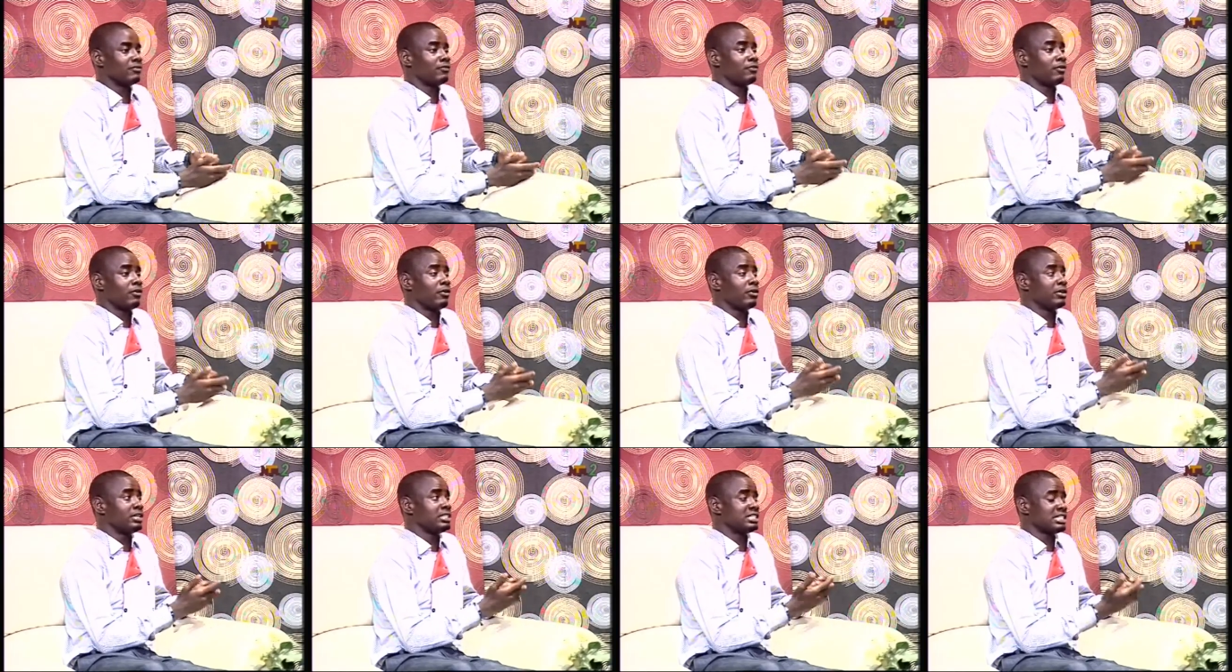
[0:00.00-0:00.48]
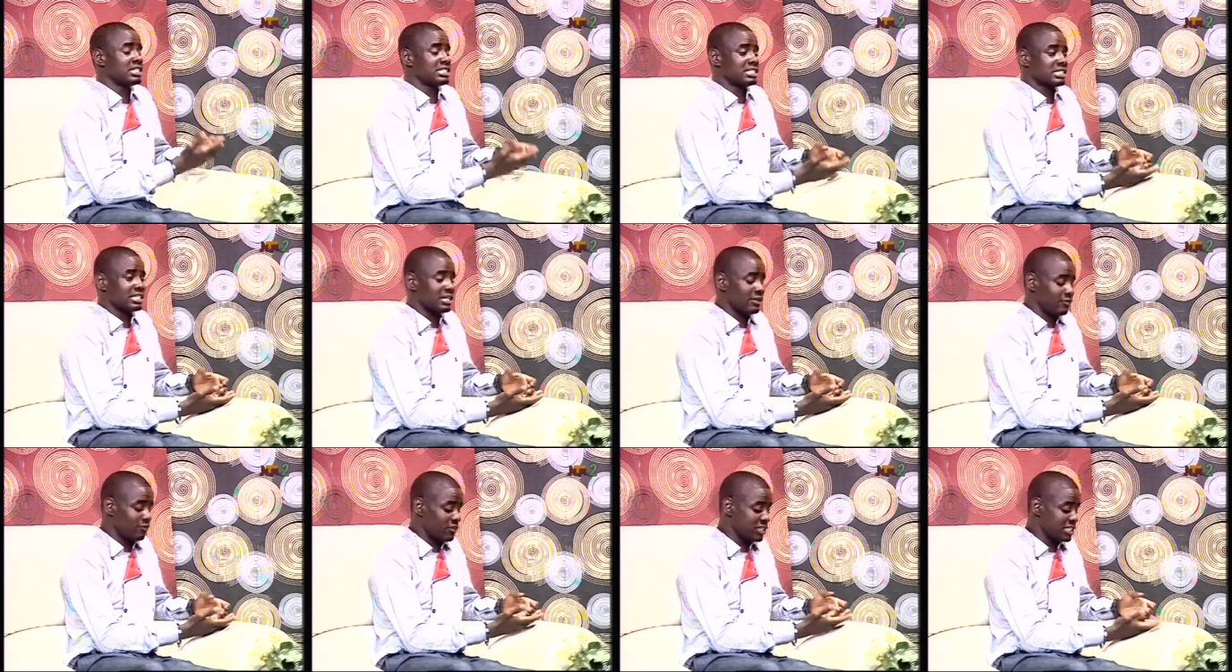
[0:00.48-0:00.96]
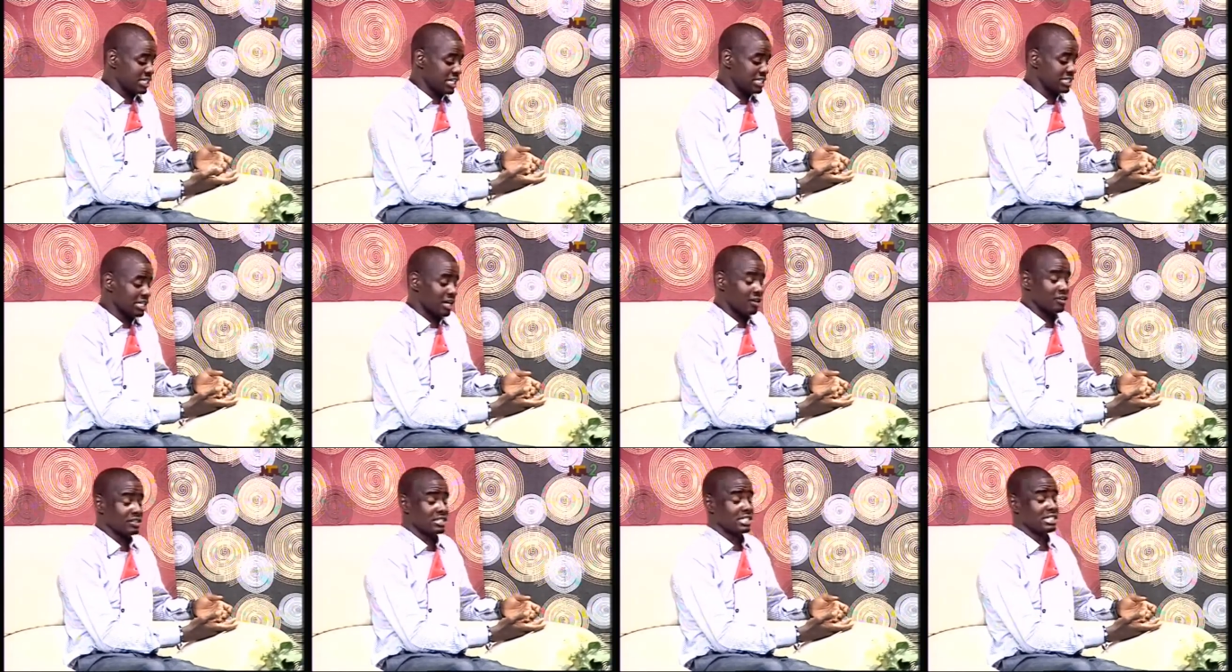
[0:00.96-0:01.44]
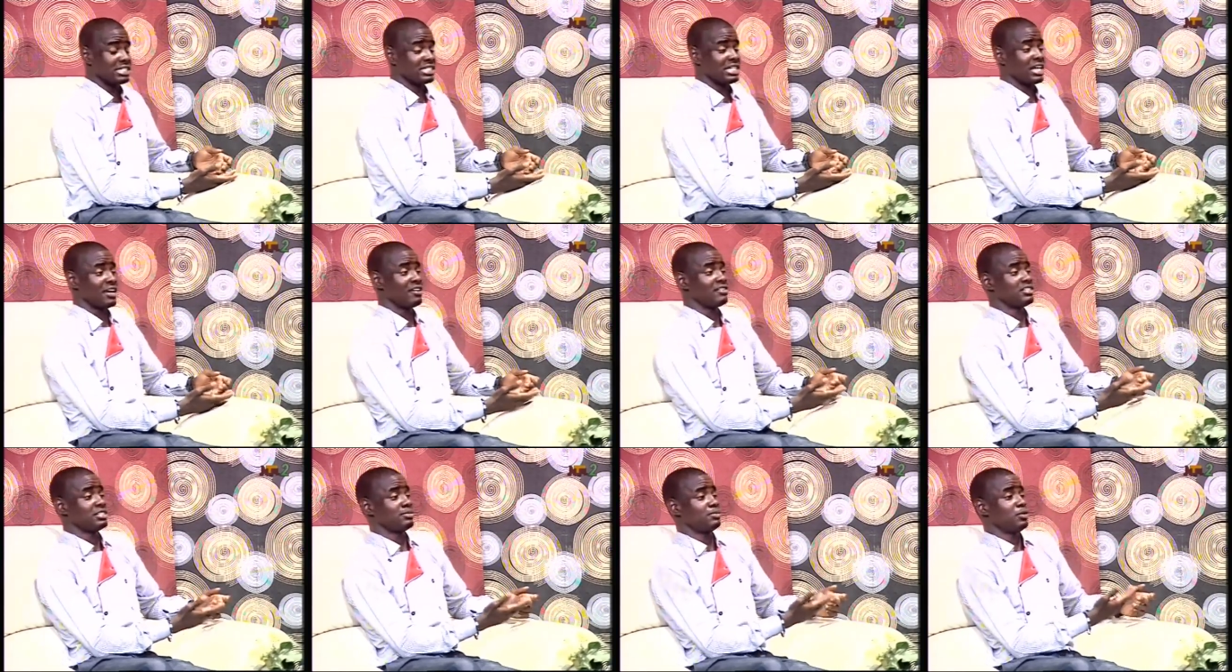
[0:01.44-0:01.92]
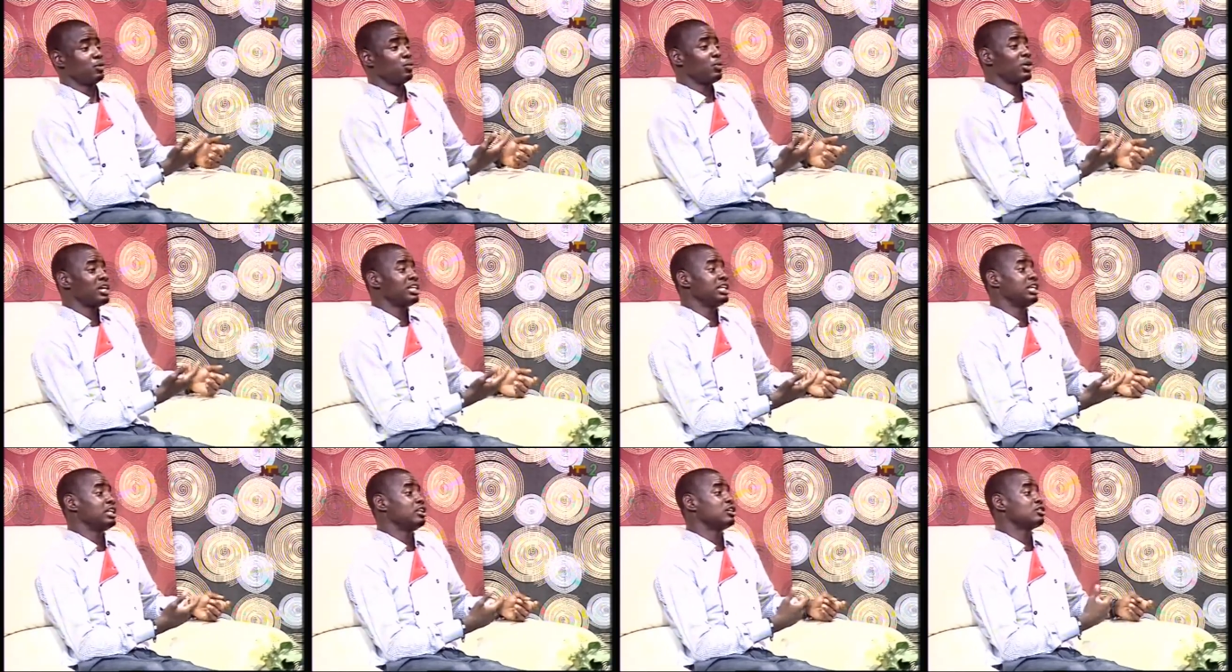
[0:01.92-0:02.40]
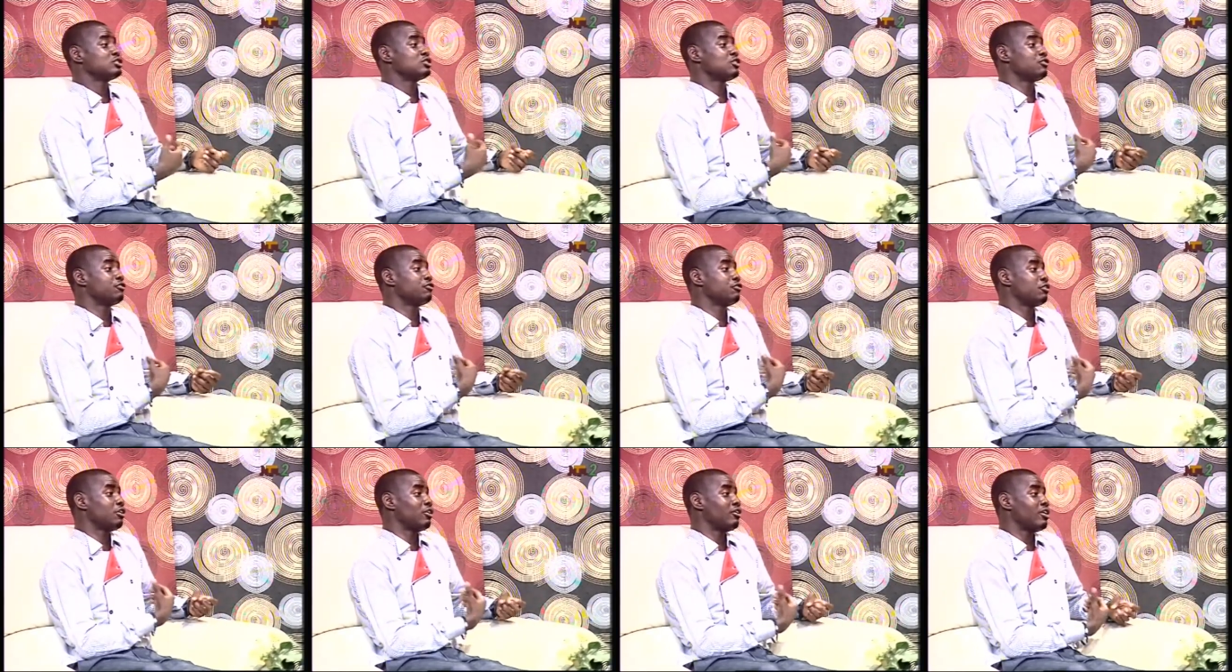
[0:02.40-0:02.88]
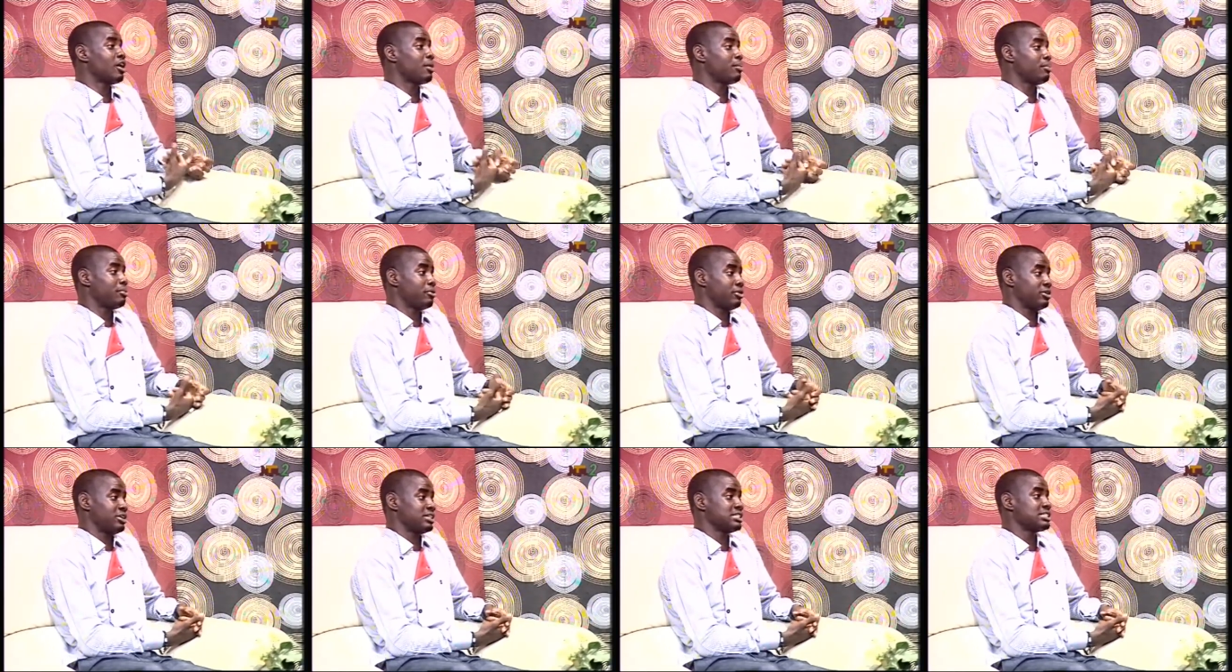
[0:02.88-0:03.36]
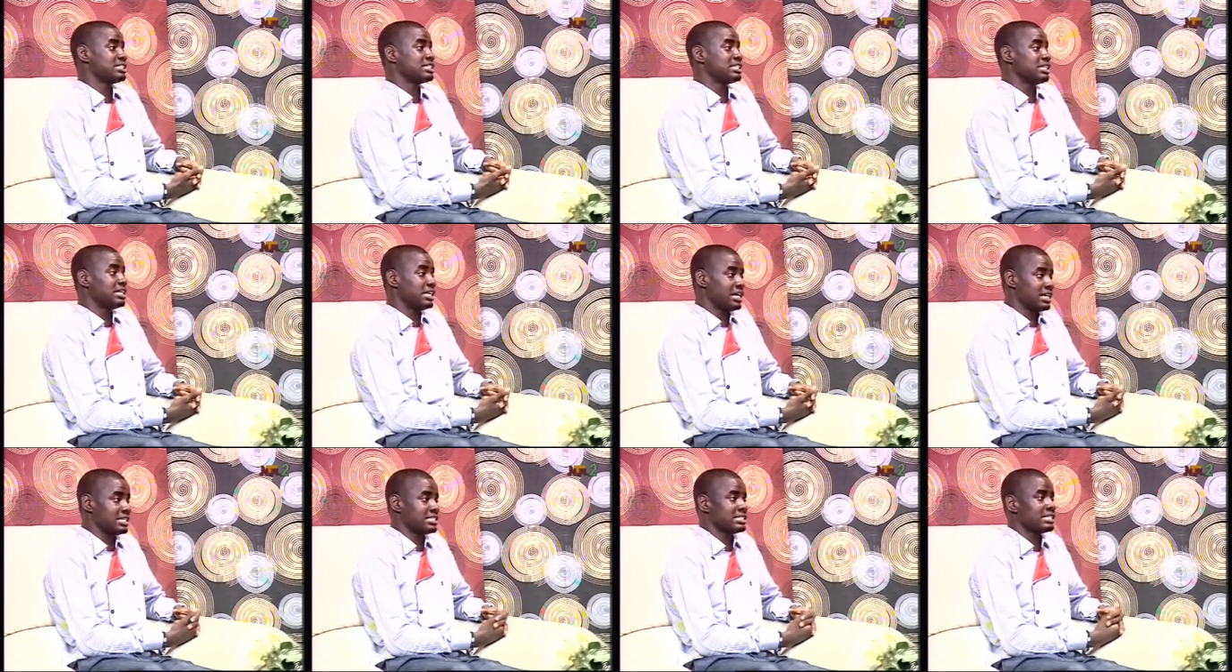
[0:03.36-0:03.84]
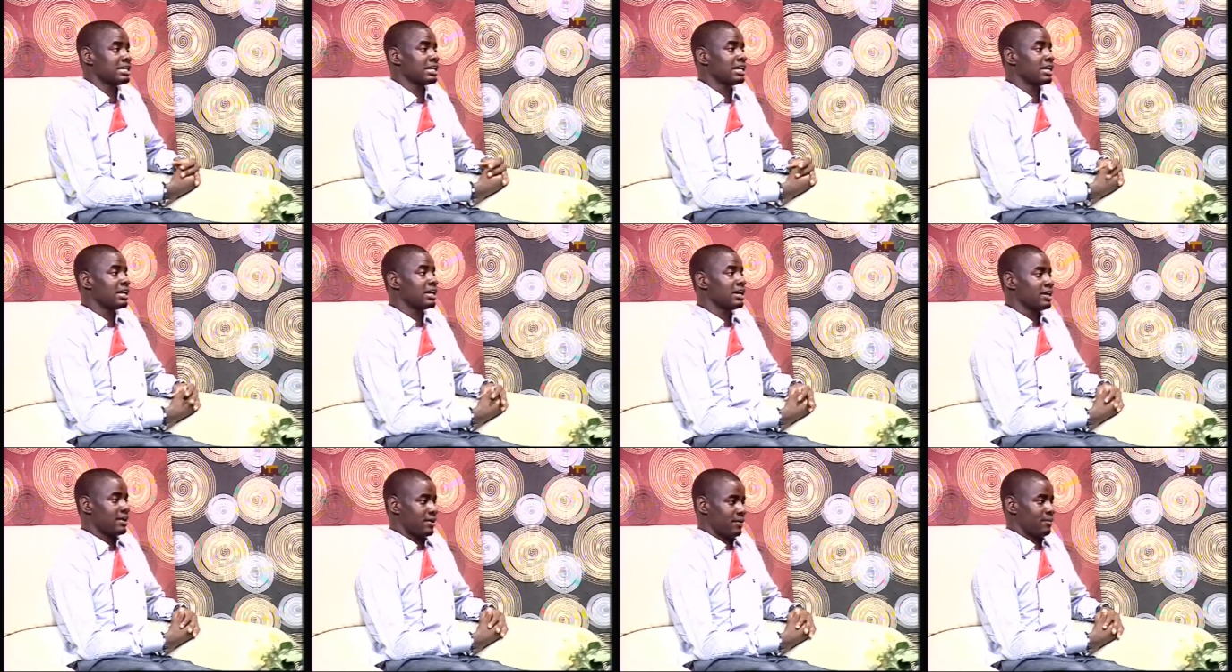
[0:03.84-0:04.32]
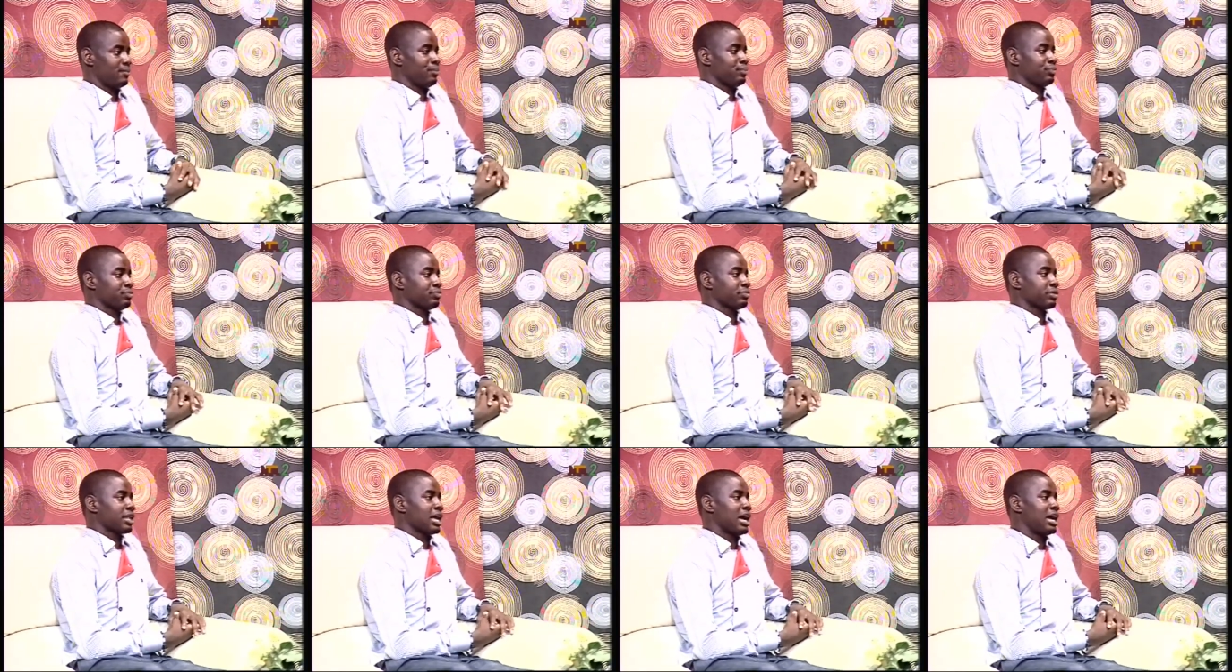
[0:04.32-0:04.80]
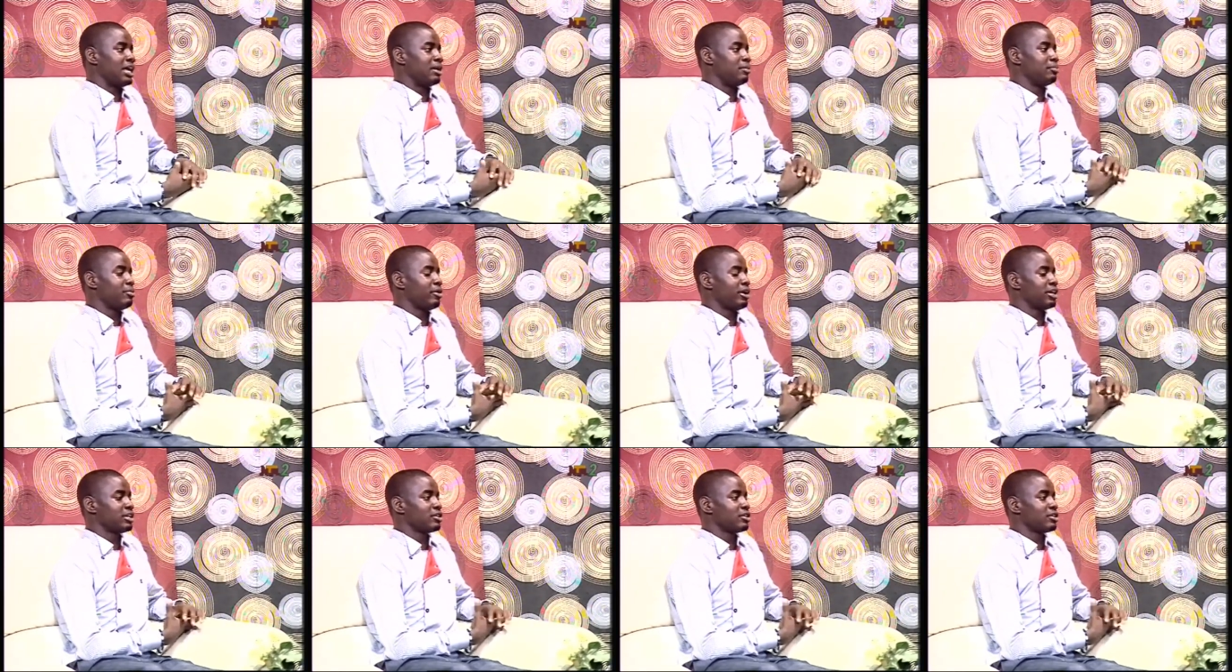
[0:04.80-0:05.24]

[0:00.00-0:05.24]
for his recent outings, he has been wearing a lot of floral, floral colors. Yes. Wow, wow, wow! Just and for a